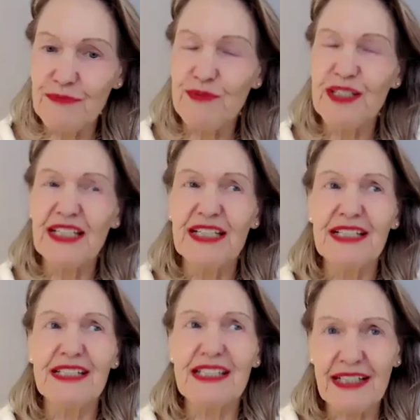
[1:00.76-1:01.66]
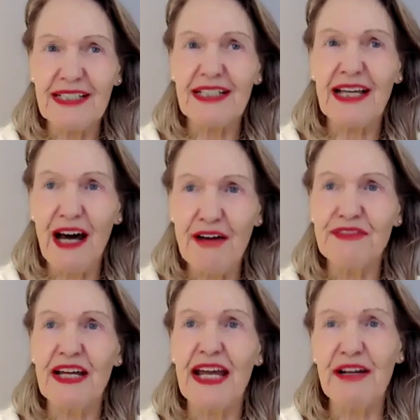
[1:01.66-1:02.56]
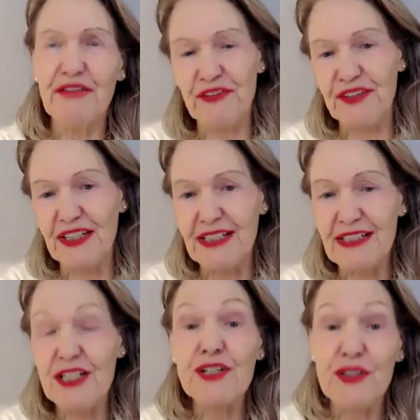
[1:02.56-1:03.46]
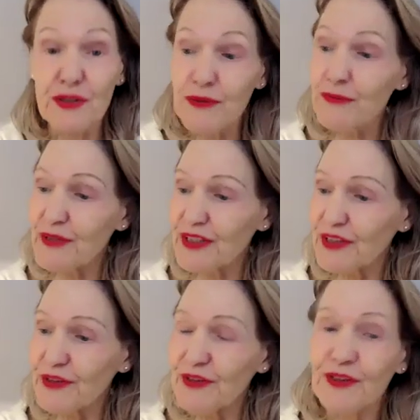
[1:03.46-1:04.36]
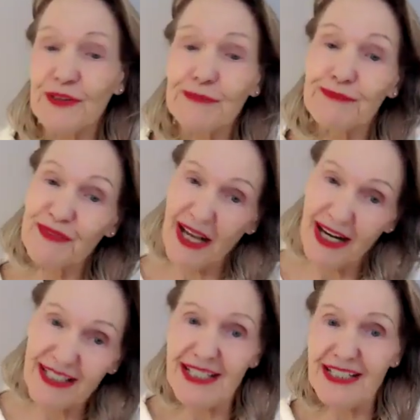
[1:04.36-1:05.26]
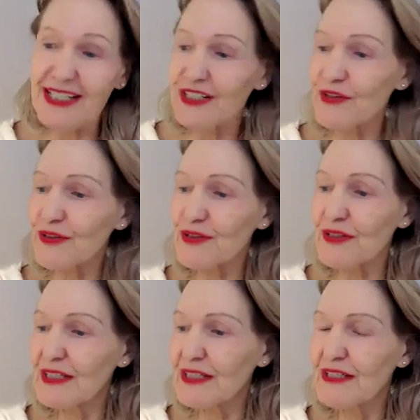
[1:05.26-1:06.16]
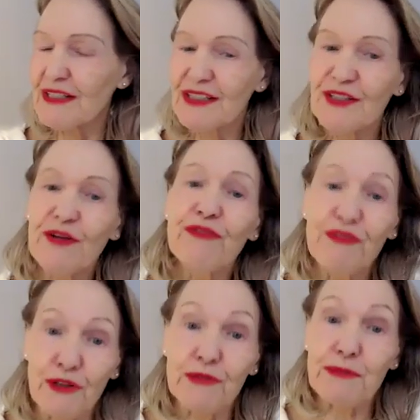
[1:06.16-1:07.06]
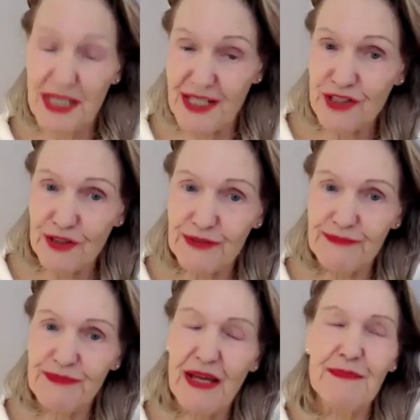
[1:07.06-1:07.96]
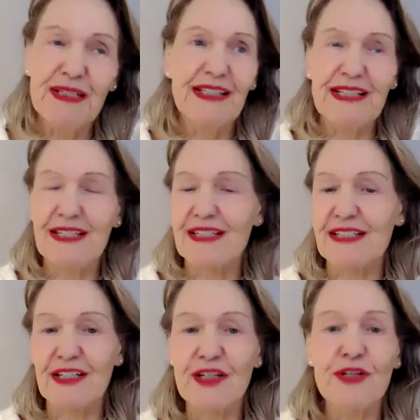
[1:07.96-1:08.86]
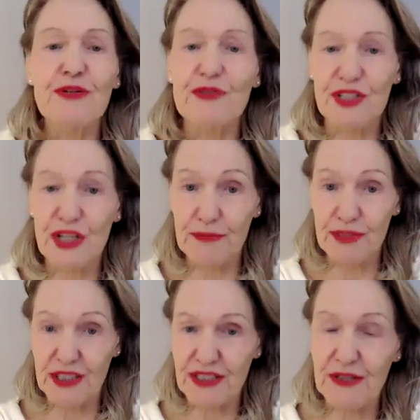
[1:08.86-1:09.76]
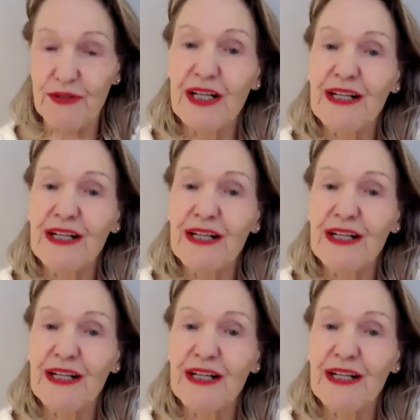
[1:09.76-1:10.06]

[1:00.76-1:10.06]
we didn't cover everything to do with your accessing your full potential. I mean, this is a huge subject. So